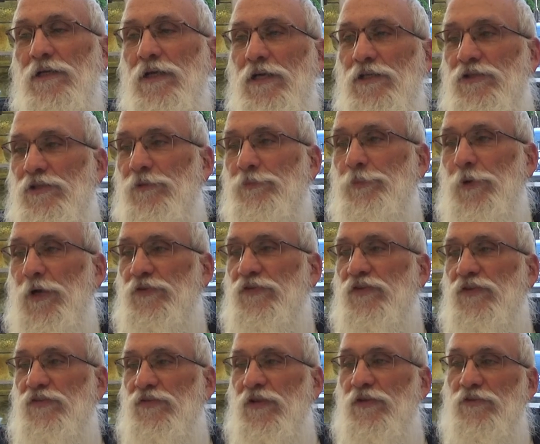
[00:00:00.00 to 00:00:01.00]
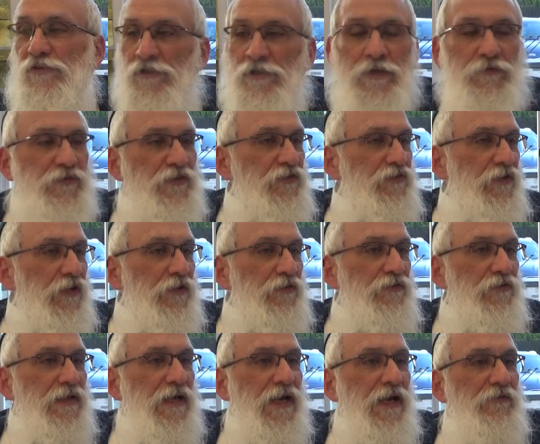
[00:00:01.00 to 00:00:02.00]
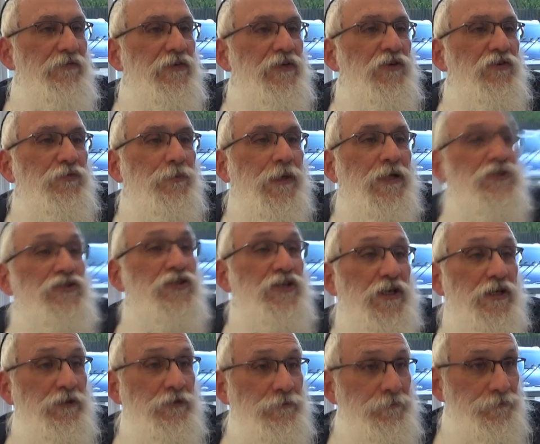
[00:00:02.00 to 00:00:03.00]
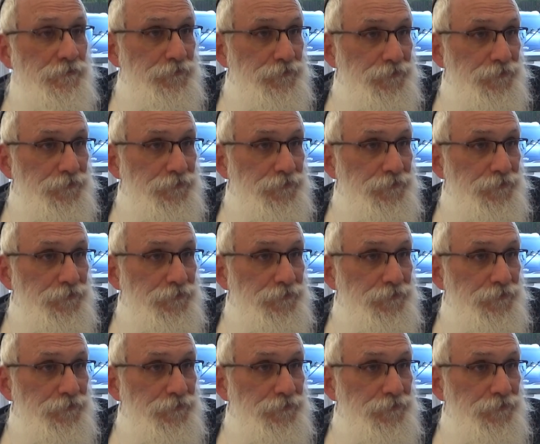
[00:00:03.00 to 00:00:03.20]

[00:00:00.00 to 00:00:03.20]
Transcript: The pasuk says, the Navi says, the heaven is my chair,